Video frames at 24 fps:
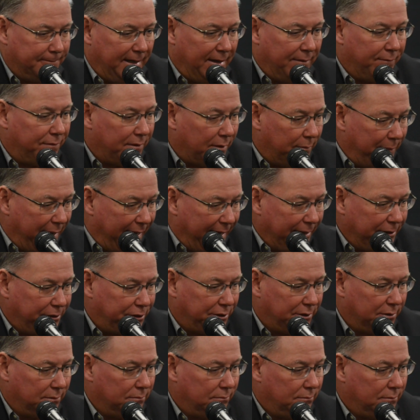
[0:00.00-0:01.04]

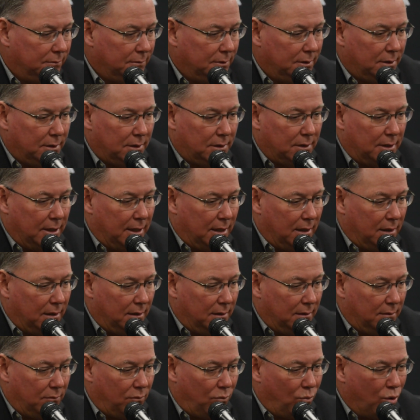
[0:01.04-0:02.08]
inflammation,
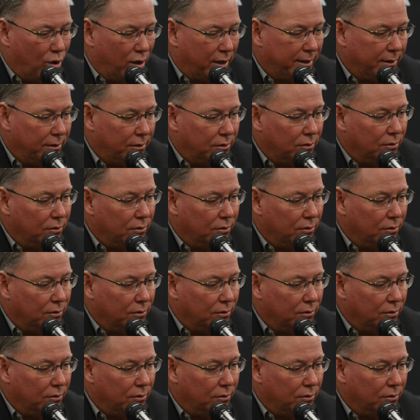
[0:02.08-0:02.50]
working